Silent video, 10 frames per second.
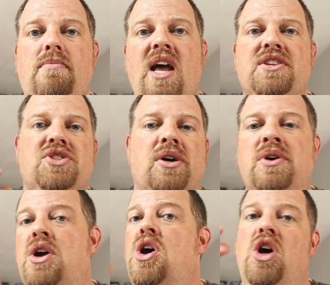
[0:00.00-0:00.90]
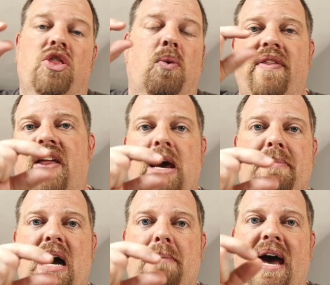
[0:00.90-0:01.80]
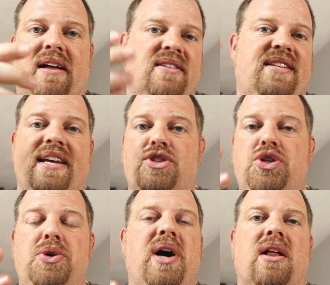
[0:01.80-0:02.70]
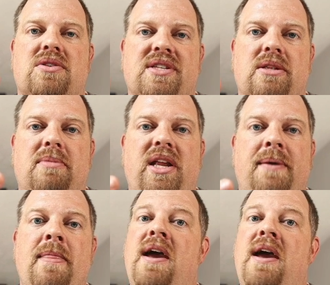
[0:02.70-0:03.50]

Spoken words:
And so the one that I buy back, let's say it's $2 in the money,